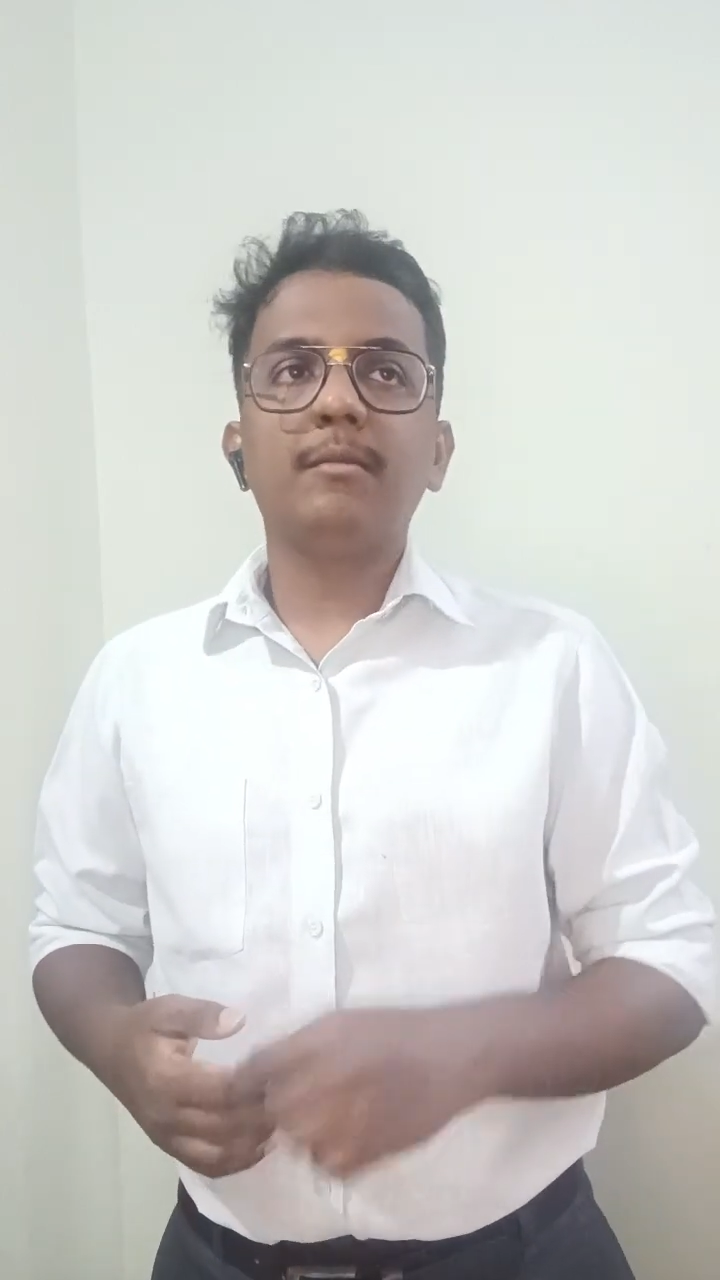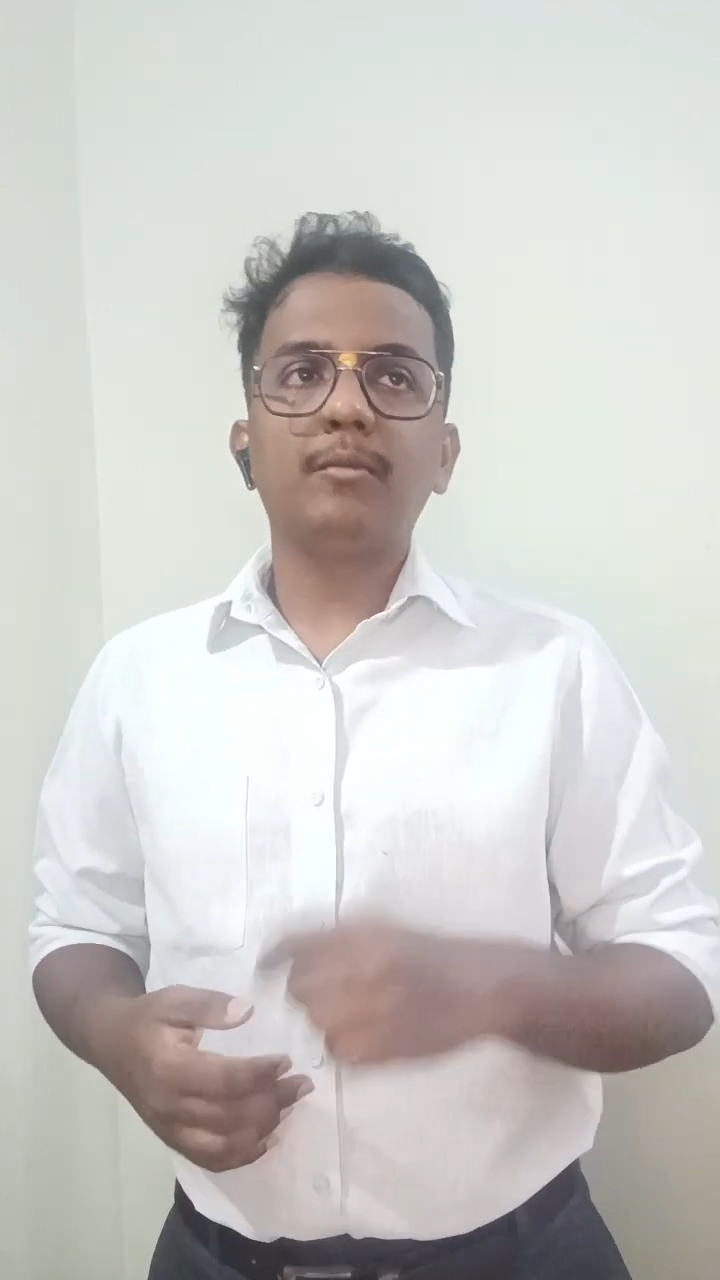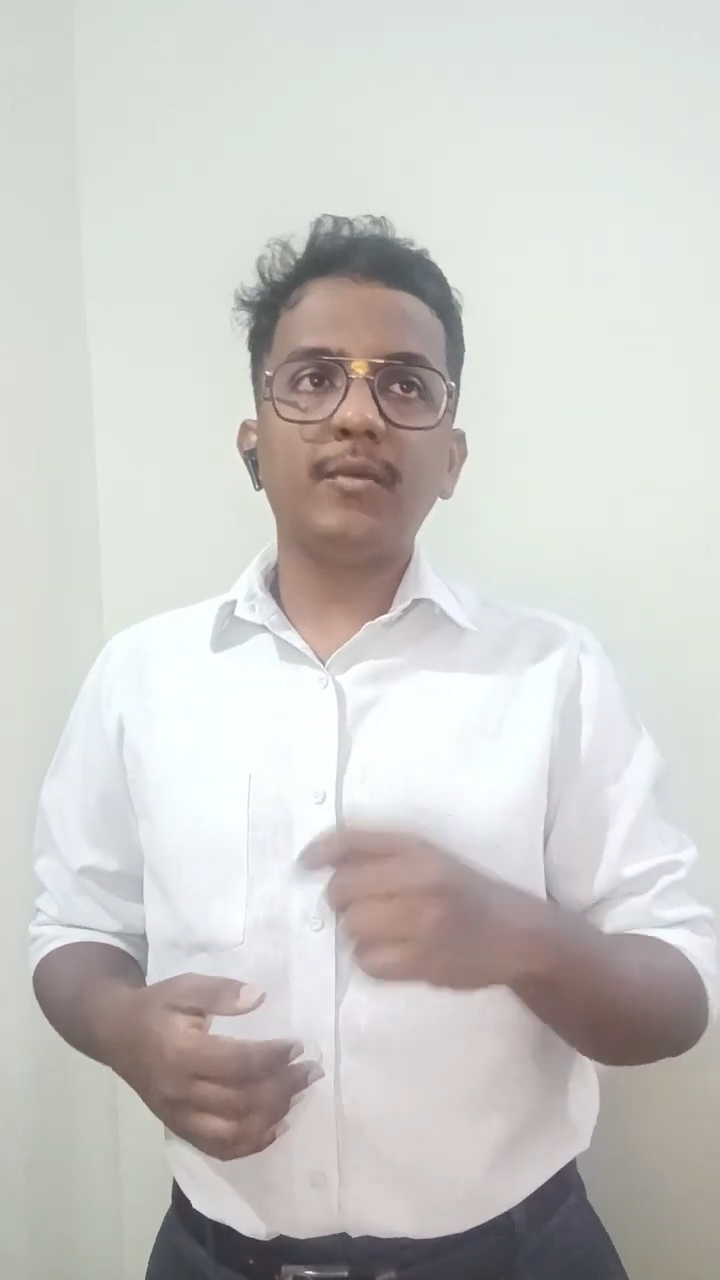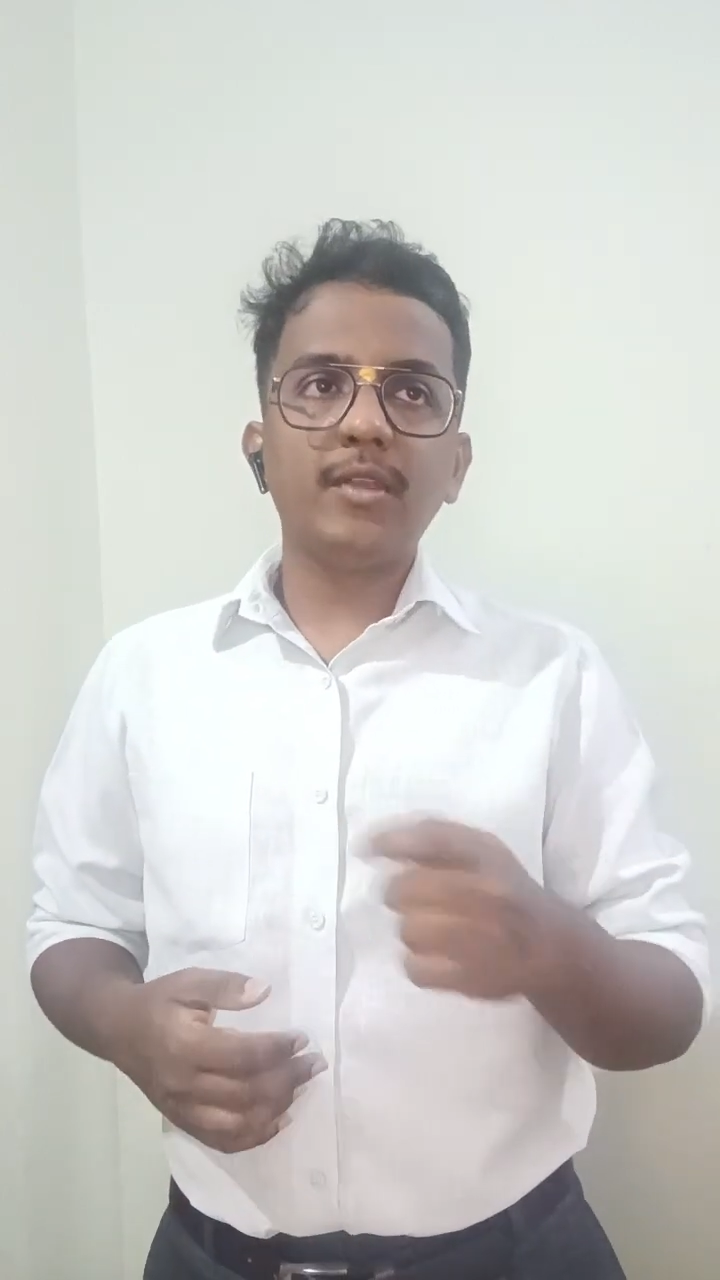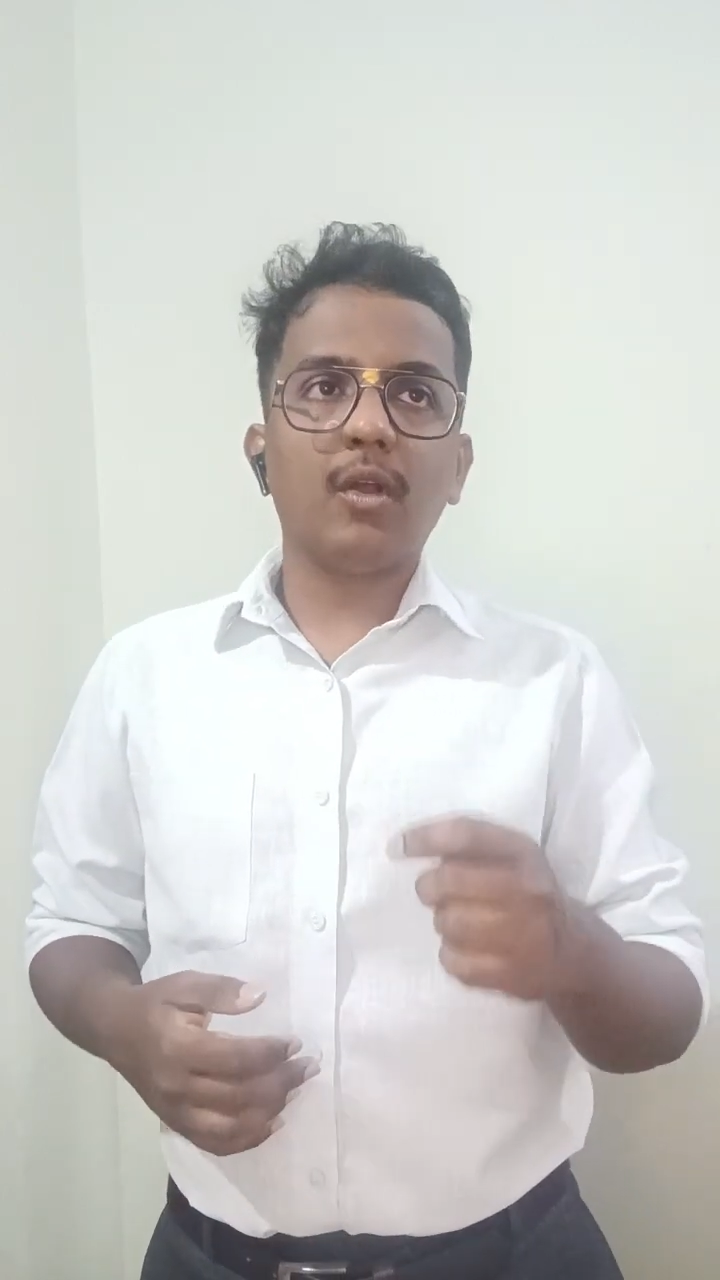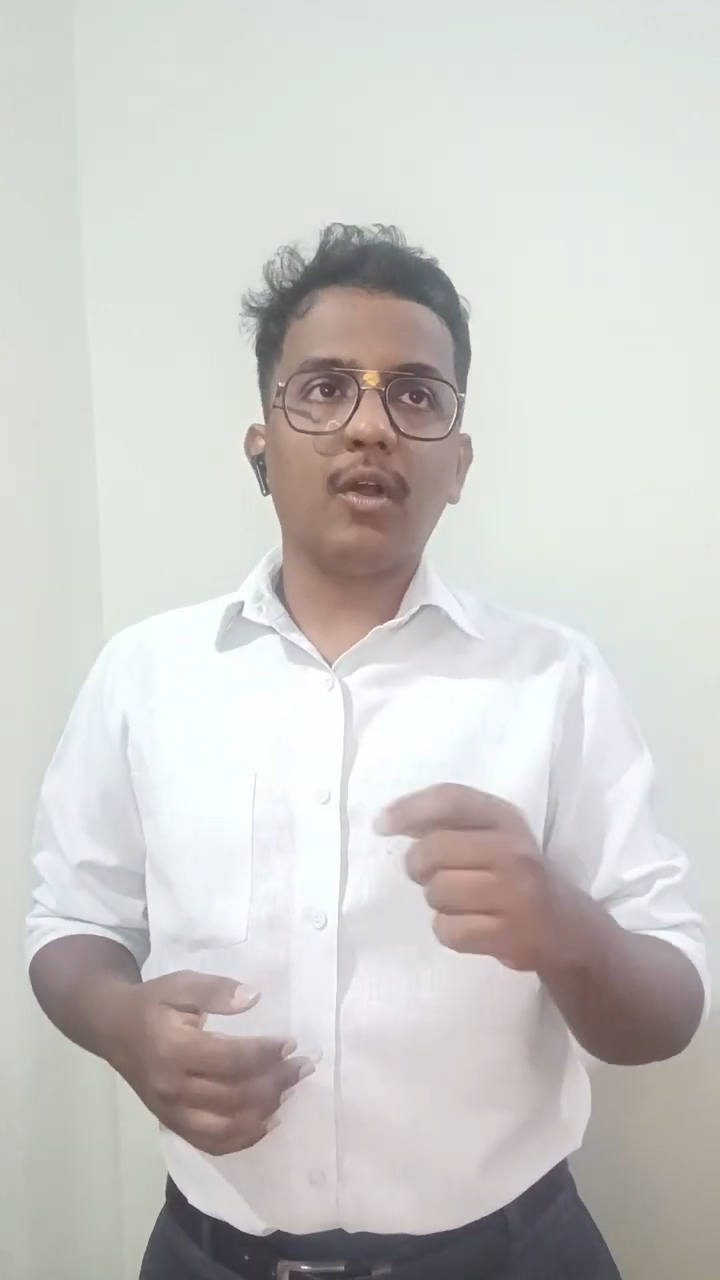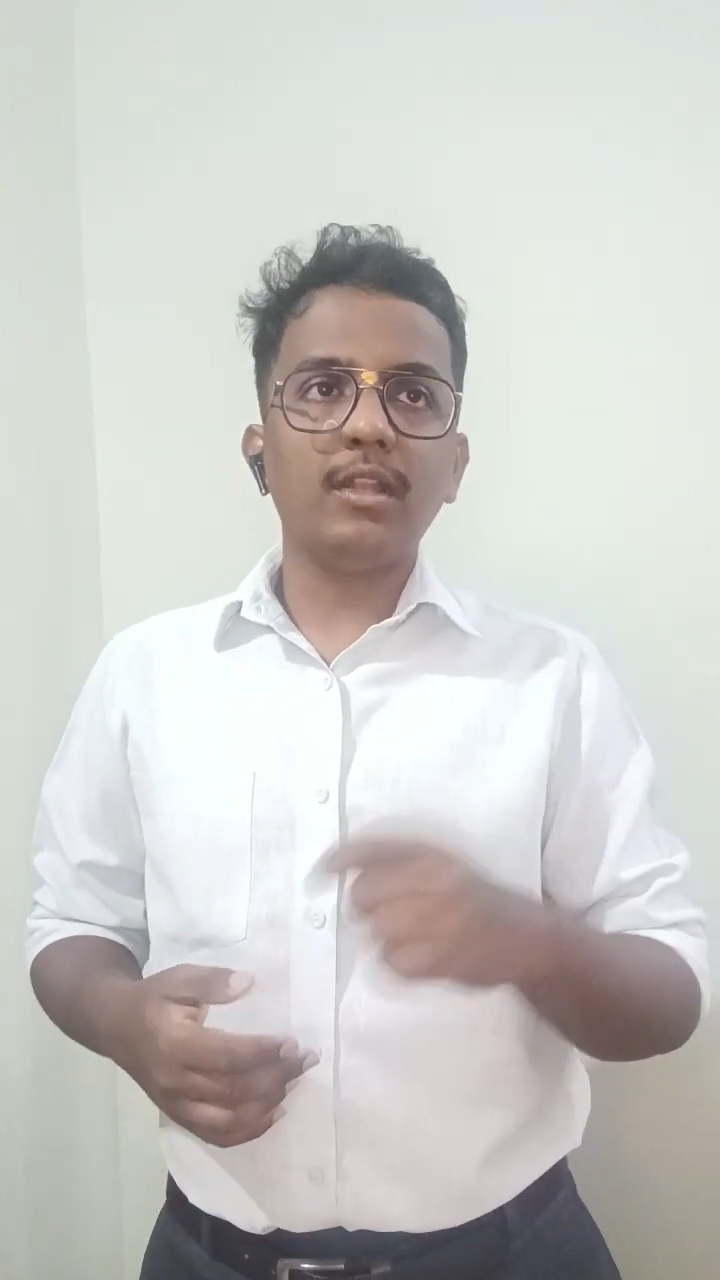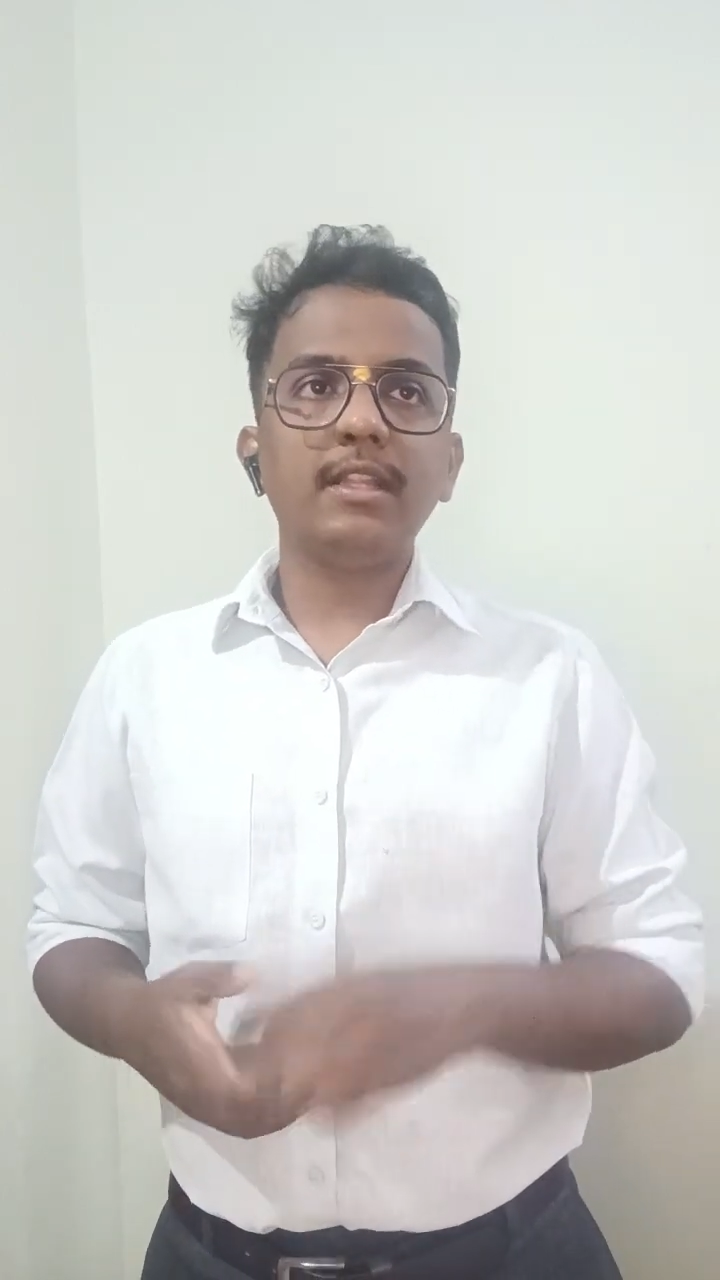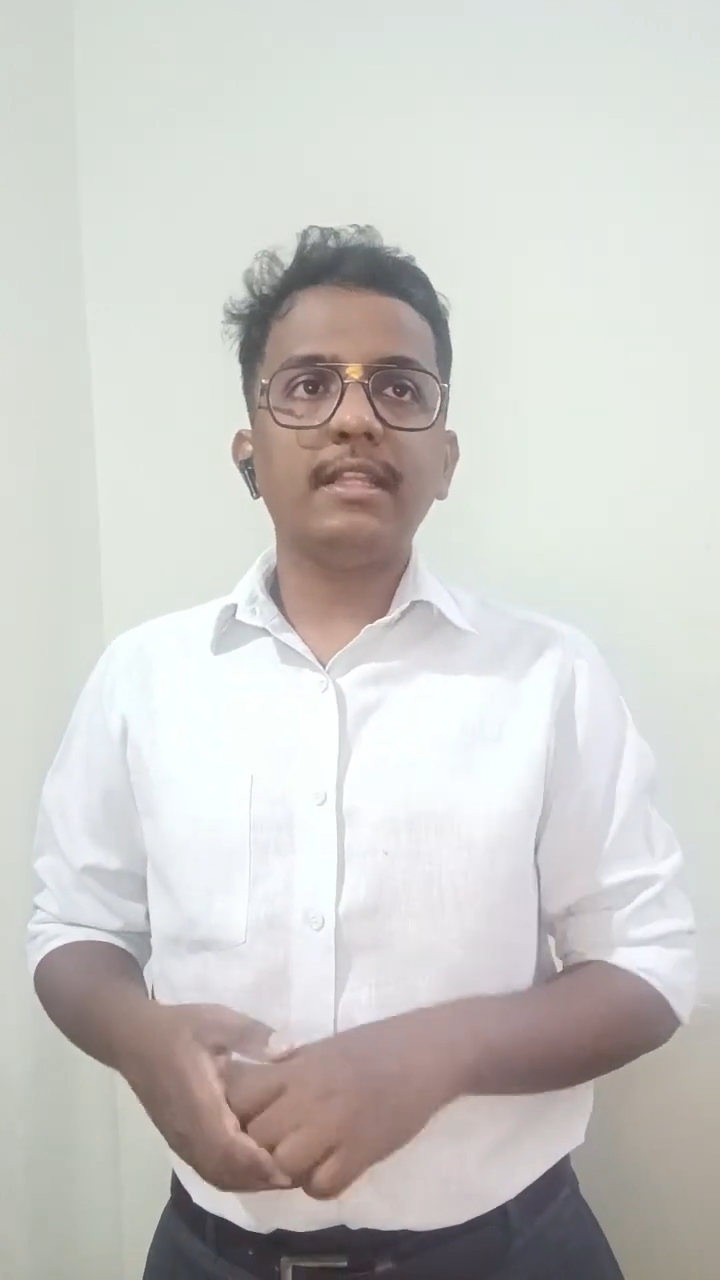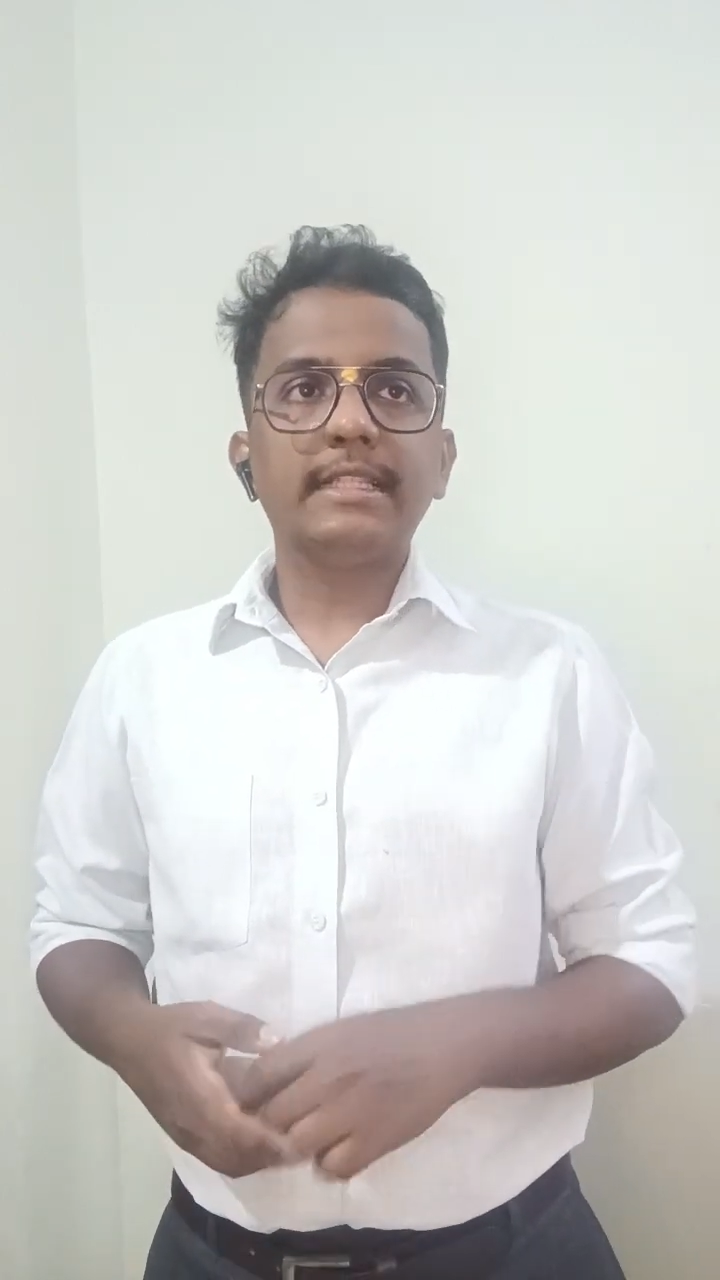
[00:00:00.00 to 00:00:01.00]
moving on,